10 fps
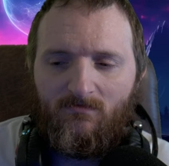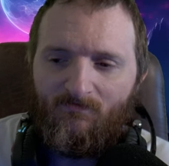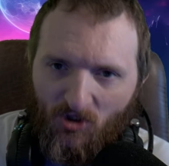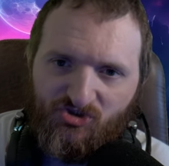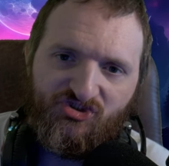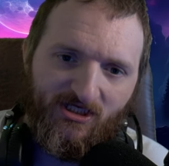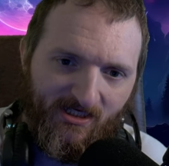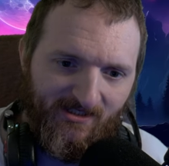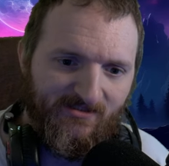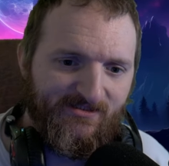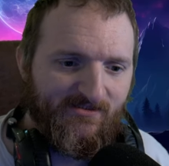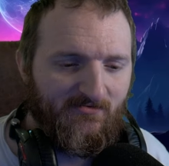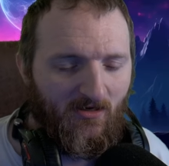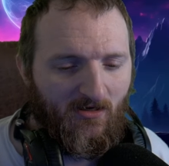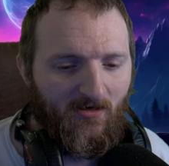push keys.
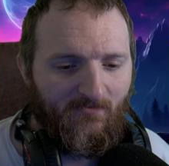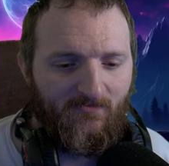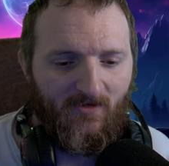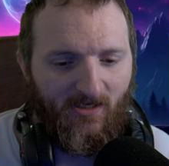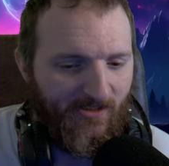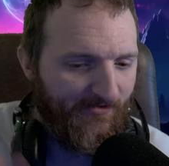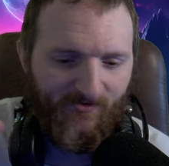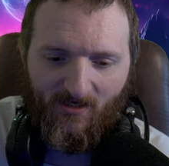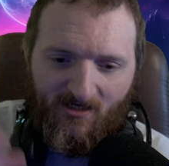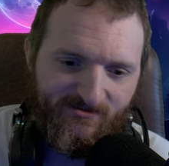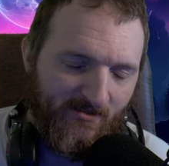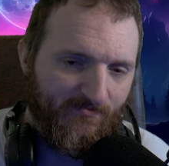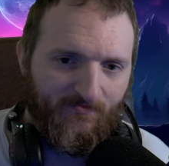Um, any of you guys that